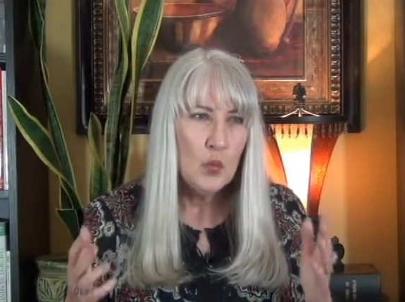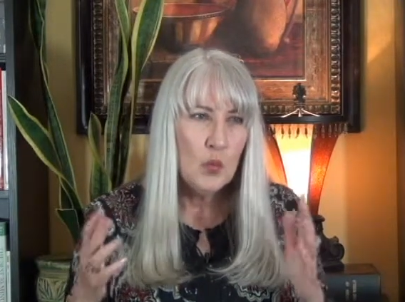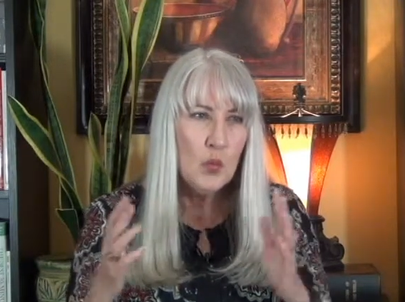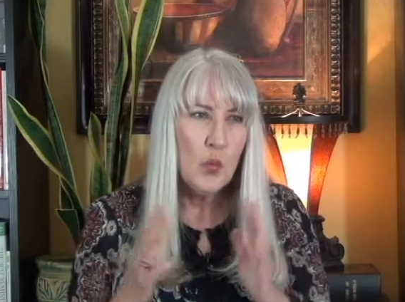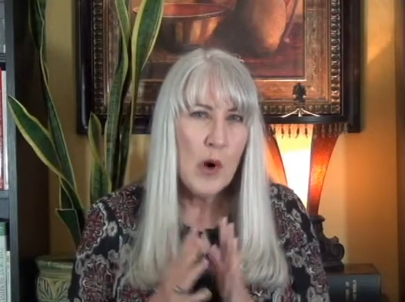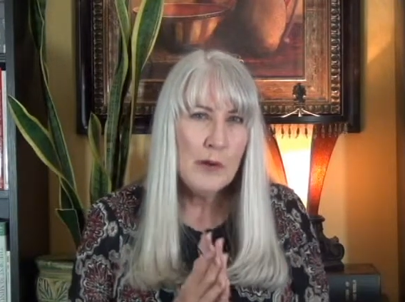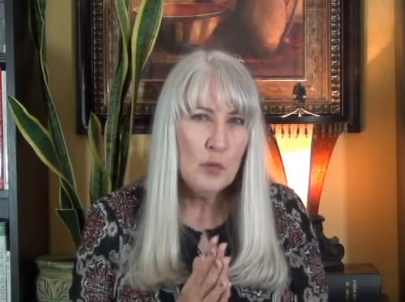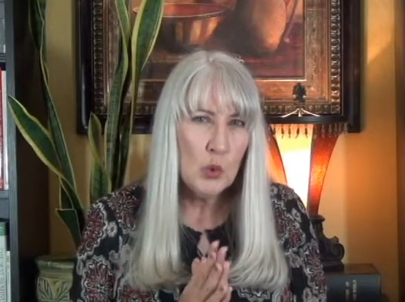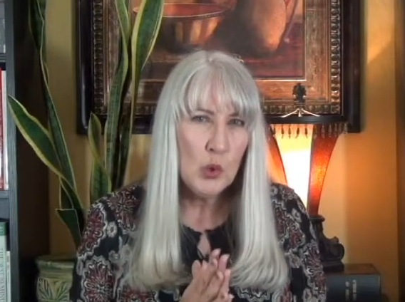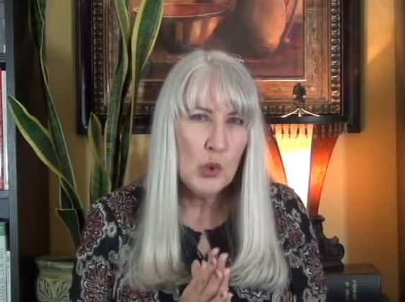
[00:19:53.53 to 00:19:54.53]
One
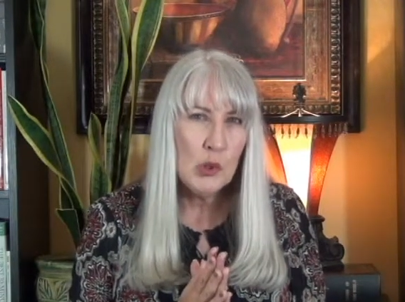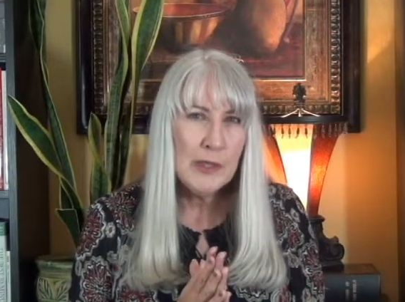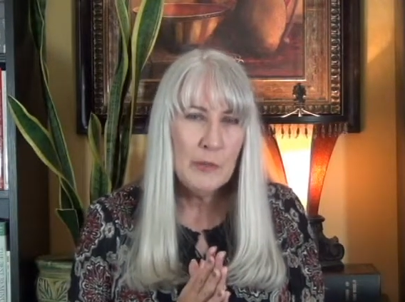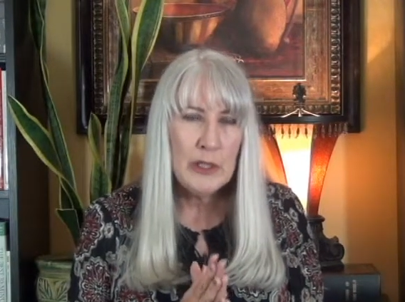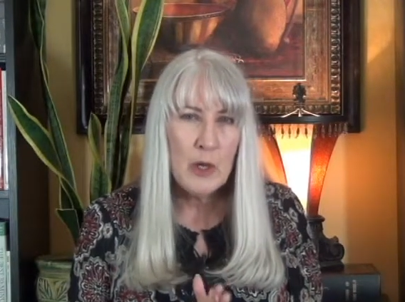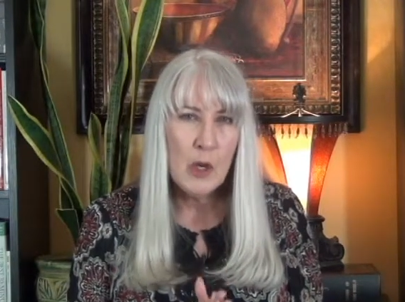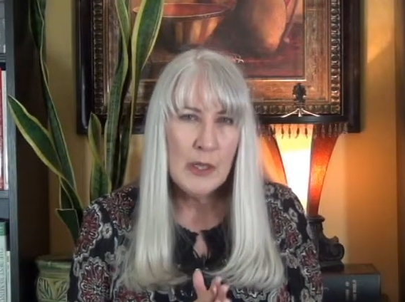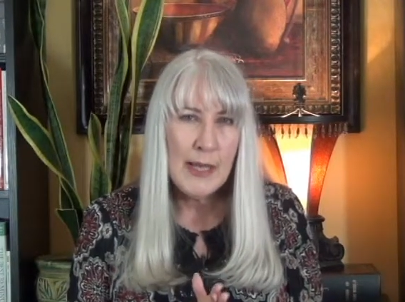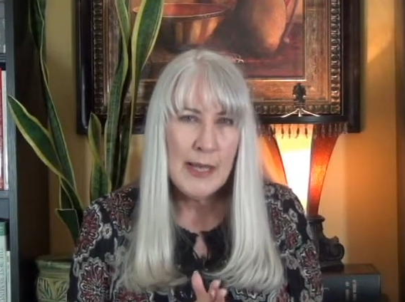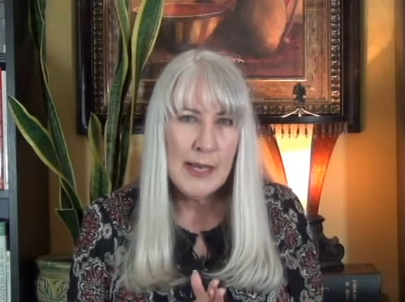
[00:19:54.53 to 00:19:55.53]
rule that we all
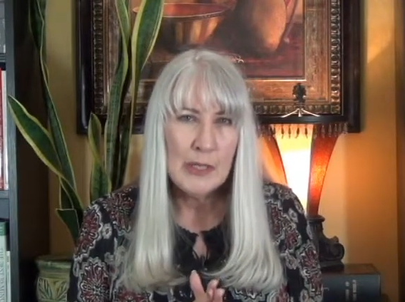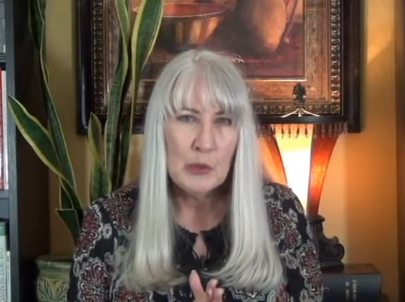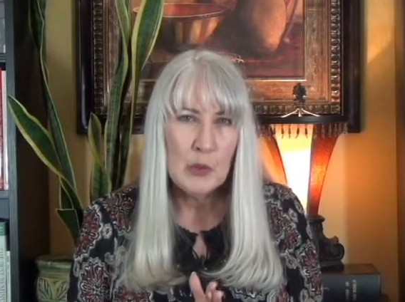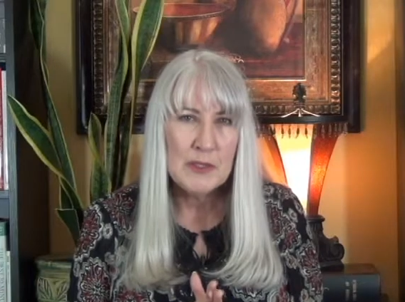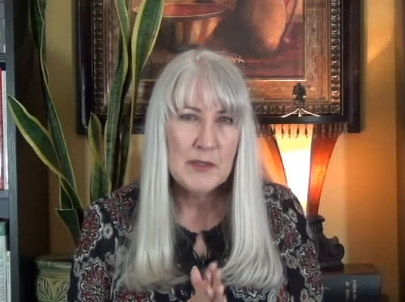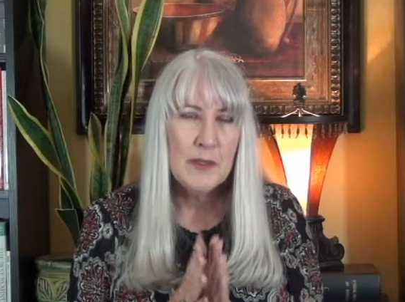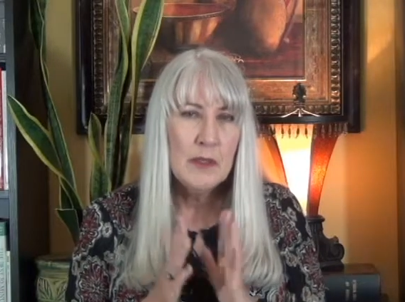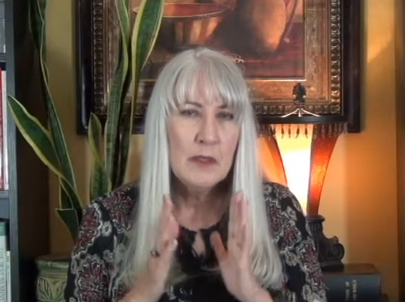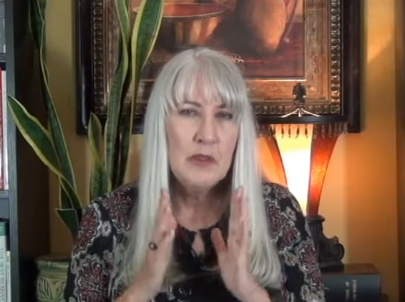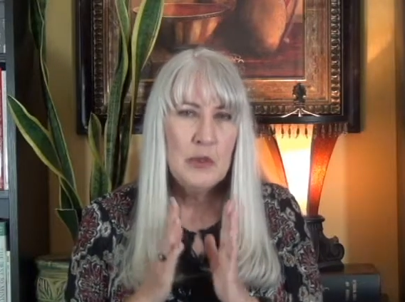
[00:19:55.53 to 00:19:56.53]
had was
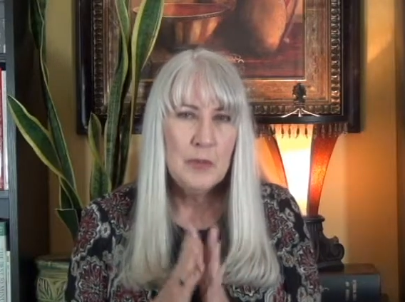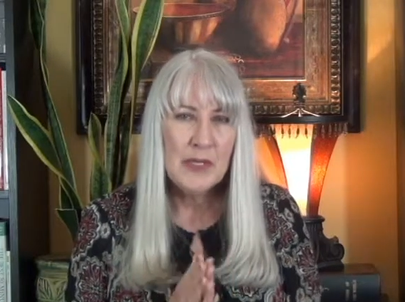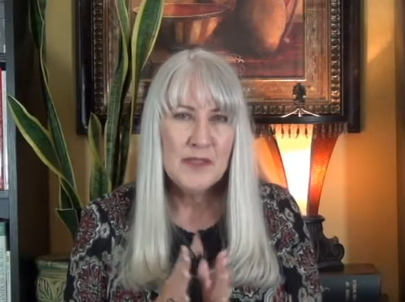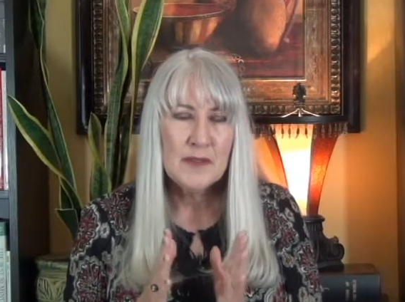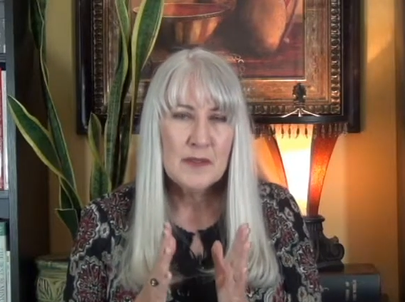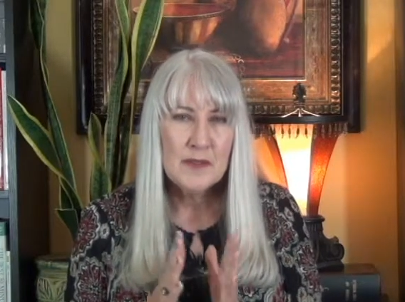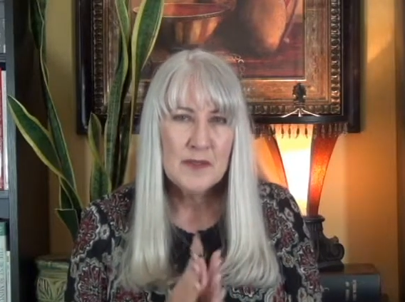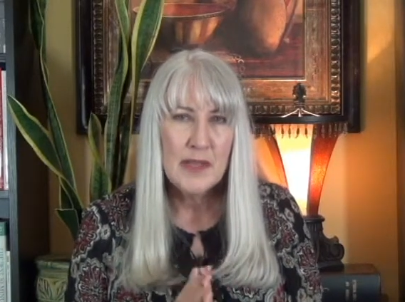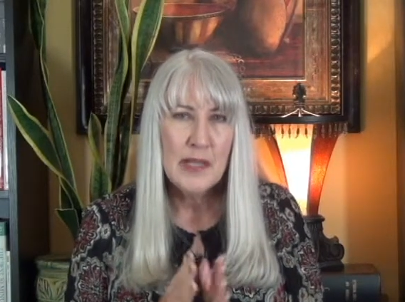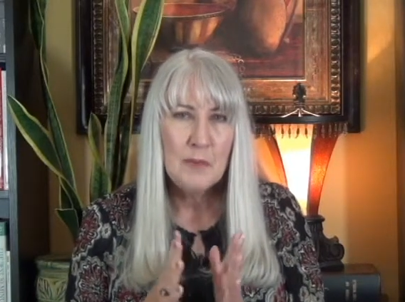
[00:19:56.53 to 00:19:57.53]
you must
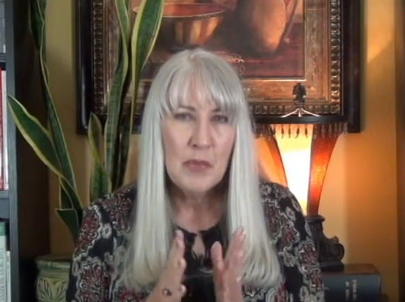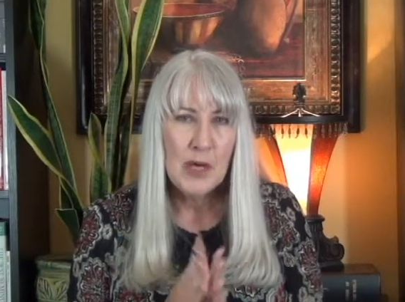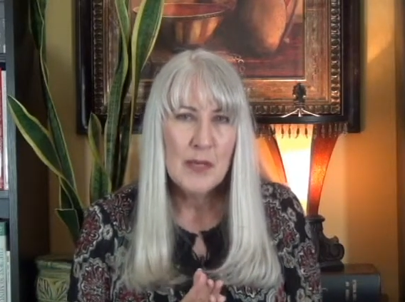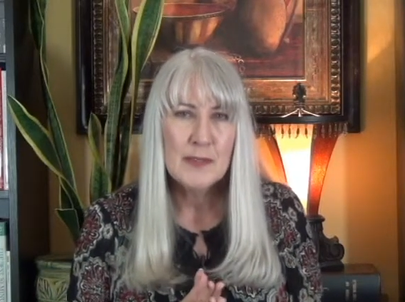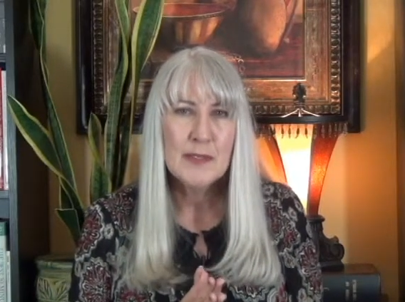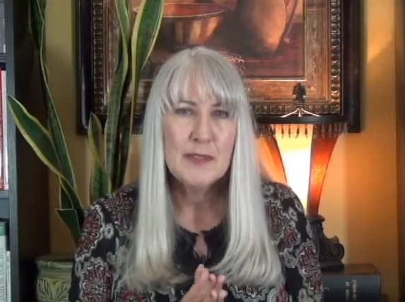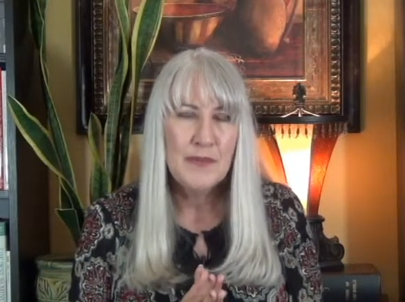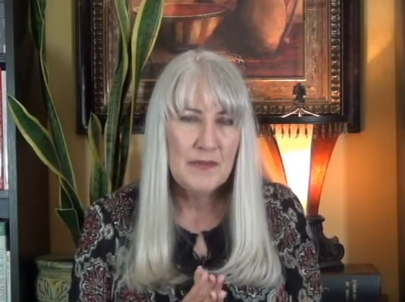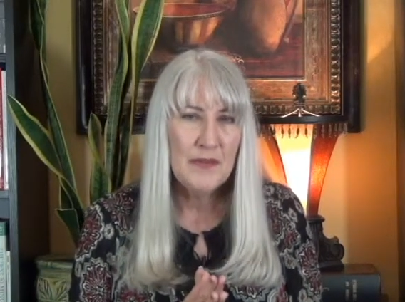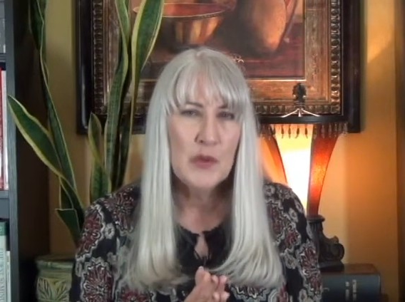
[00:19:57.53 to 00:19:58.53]
stay positive
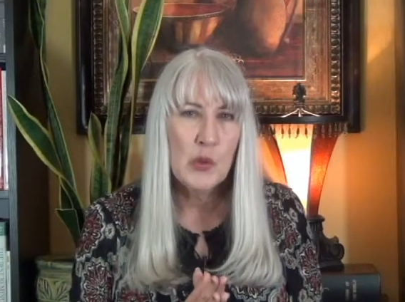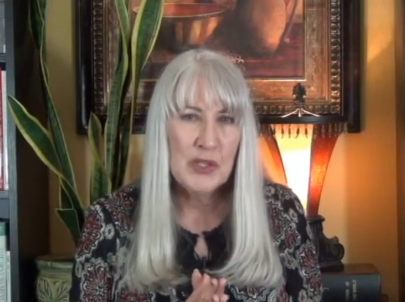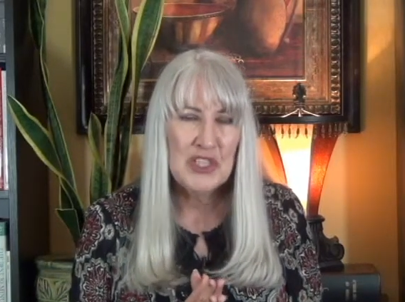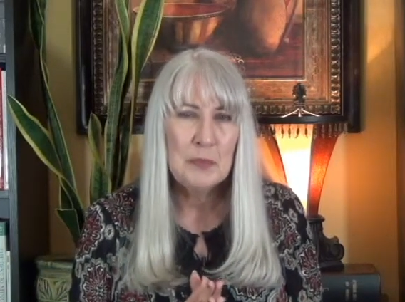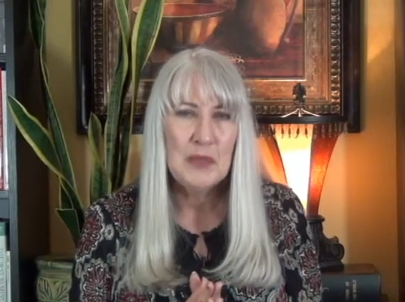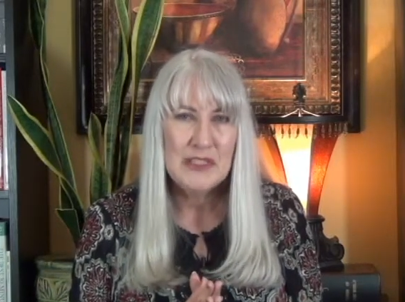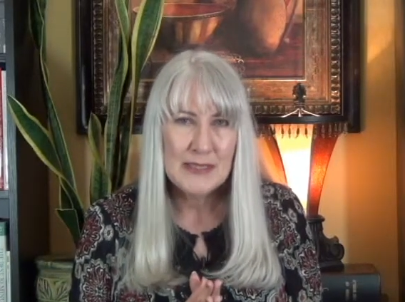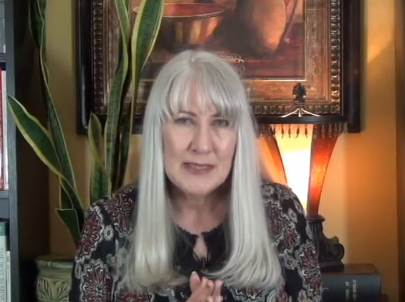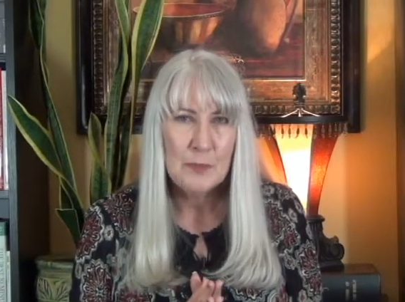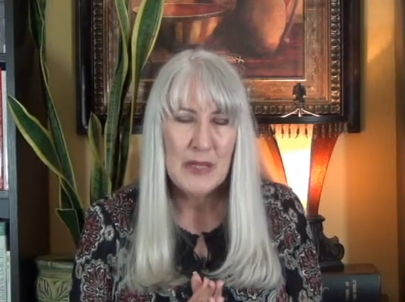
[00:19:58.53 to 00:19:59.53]
if you're going to
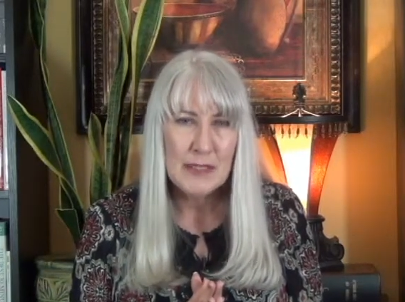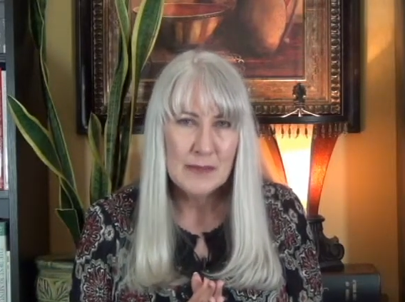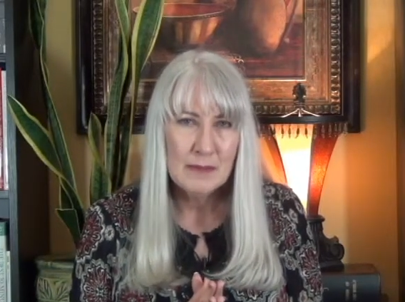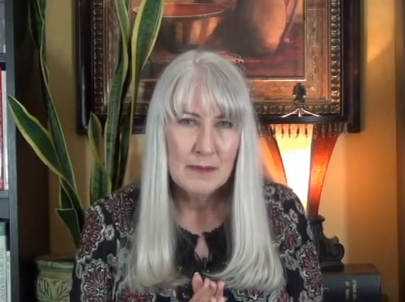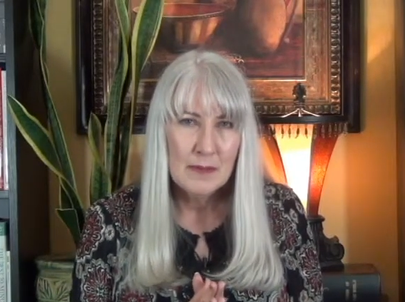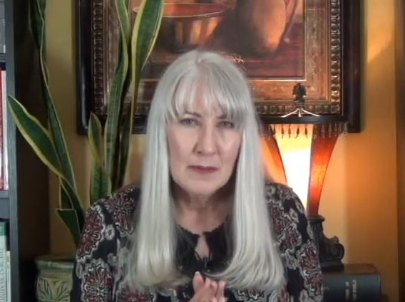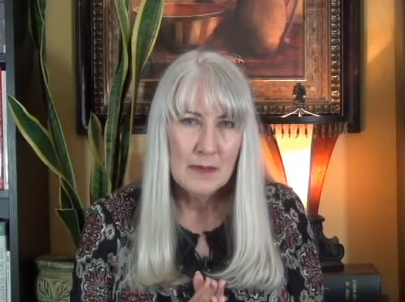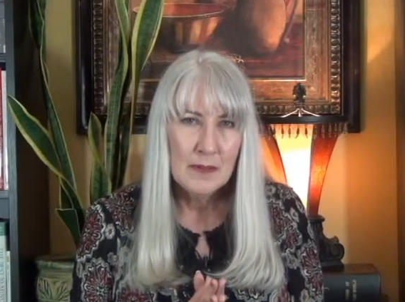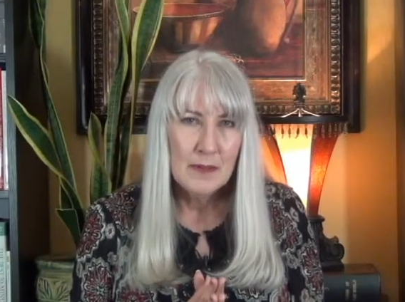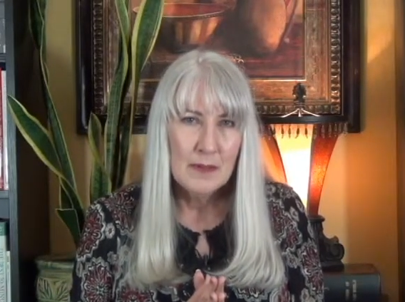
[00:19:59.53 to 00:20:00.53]
participate.
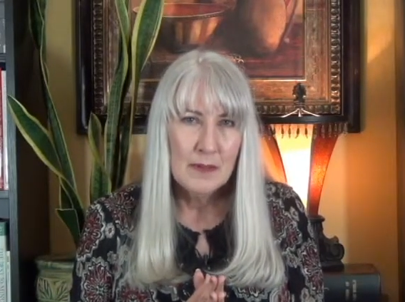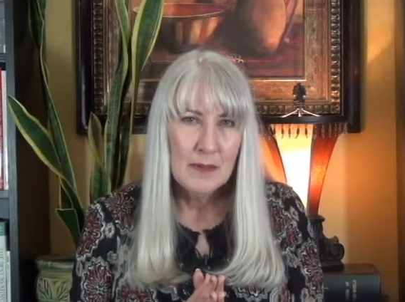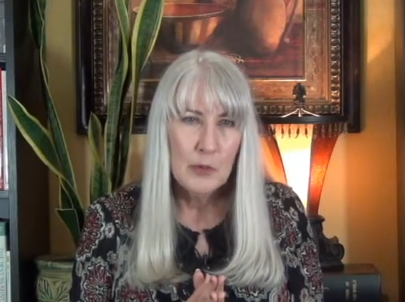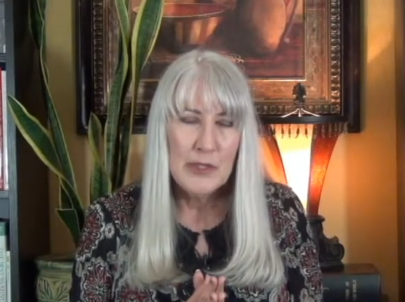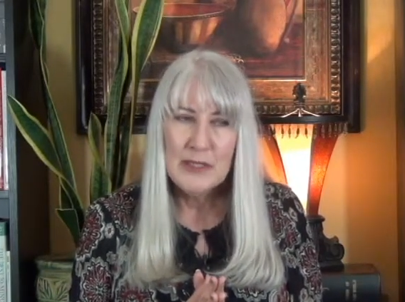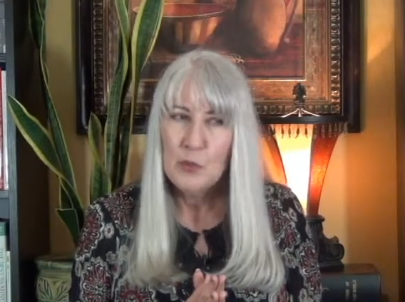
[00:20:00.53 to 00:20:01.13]
We didn't